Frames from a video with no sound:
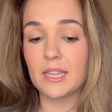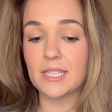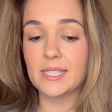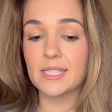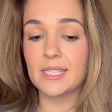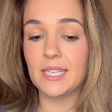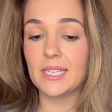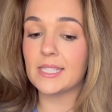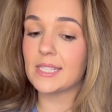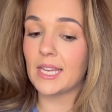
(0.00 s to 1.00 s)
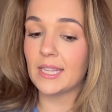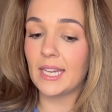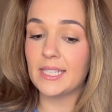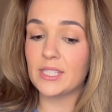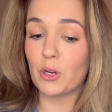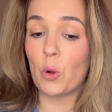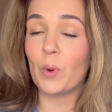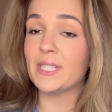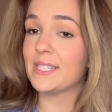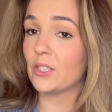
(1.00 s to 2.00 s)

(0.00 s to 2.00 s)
This is the Sunlight 01